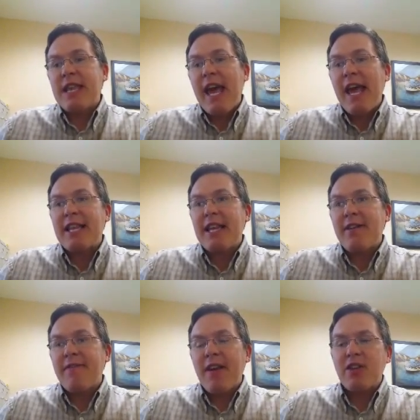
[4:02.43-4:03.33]
that
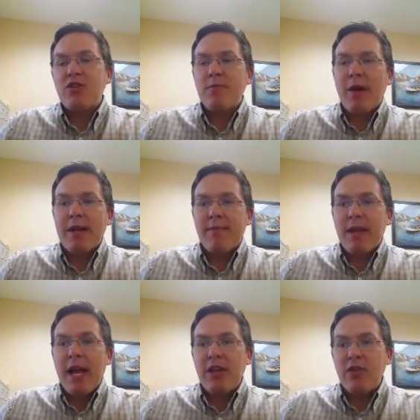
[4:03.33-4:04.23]
affect your bottom
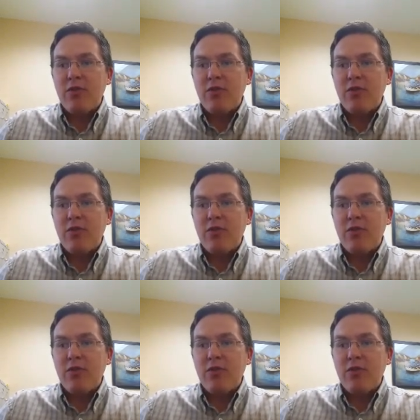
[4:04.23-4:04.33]
line.